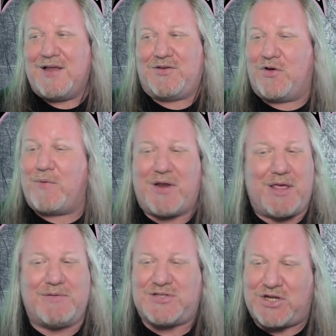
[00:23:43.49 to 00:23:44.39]
doing what
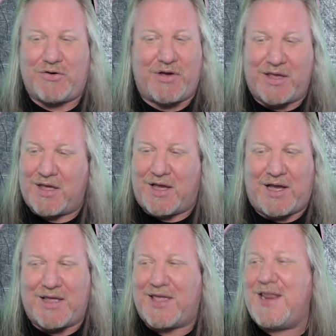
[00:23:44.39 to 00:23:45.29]
he was doing,
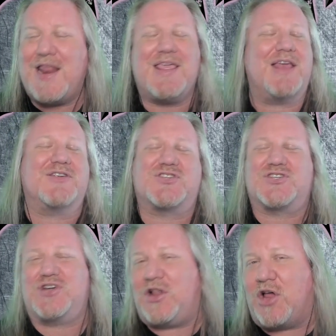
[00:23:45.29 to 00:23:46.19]
he didn't get a
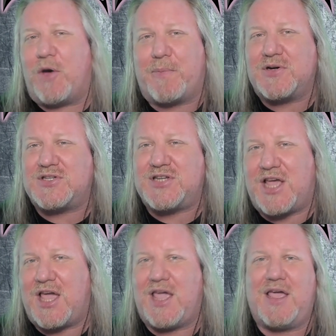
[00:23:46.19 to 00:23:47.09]
solo per
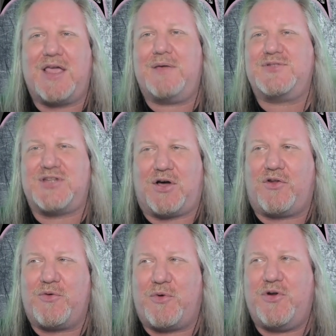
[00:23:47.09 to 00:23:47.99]
se. He was the
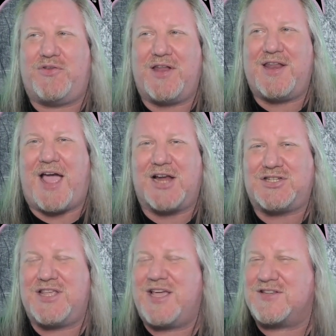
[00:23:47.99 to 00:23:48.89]
only one who didn't
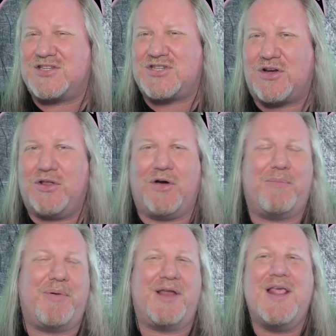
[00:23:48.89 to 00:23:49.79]
actually get the solo,
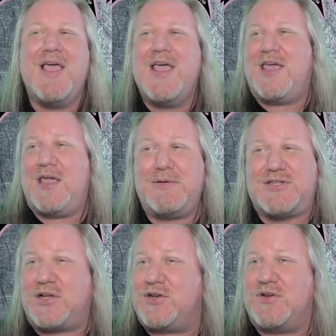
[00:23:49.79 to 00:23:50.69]
but he was
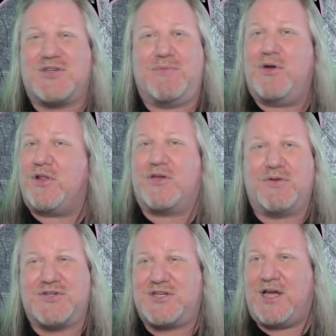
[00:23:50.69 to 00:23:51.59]
still doing some really
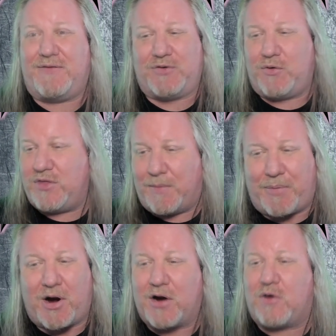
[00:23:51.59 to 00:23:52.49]
cool stuff, doing the
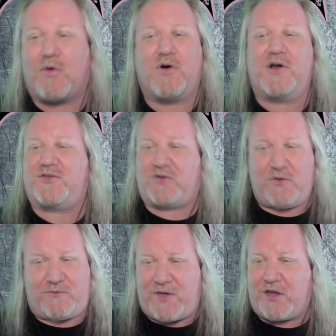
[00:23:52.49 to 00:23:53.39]
bar chords,
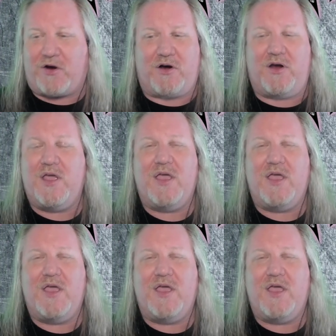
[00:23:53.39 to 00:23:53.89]
two-finger